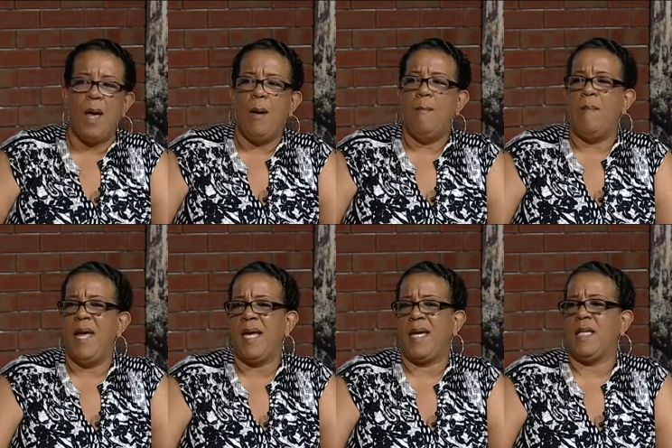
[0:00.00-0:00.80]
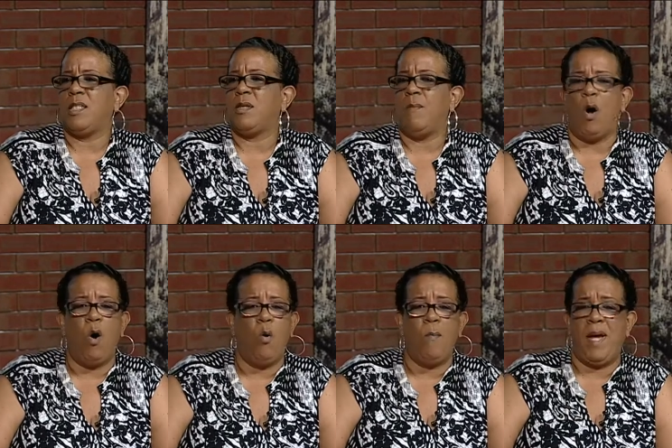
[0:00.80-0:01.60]
making some
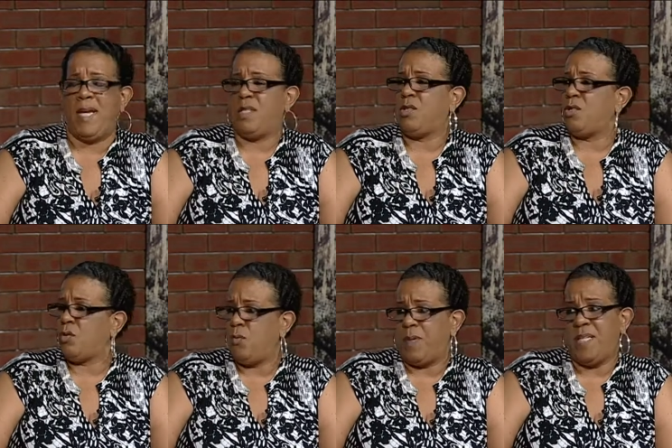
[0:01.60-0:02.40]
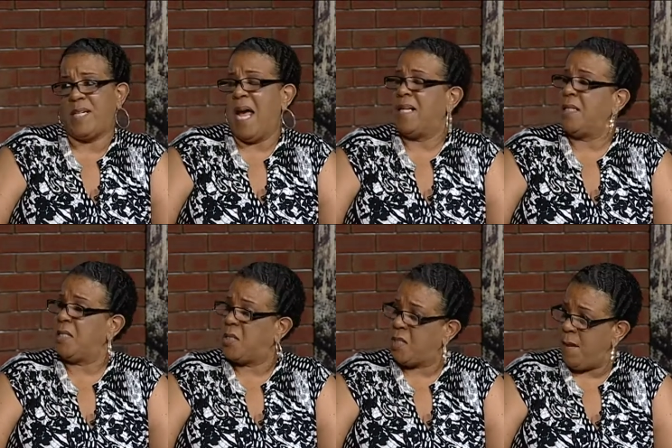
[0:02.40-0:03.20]
homemade soup. It's got to
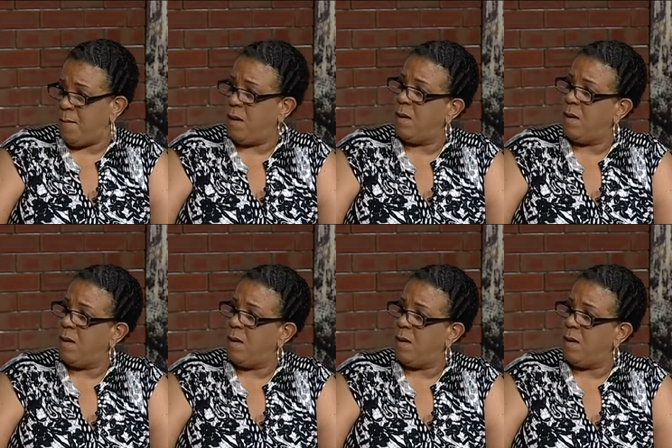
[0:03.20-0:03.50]
simmer.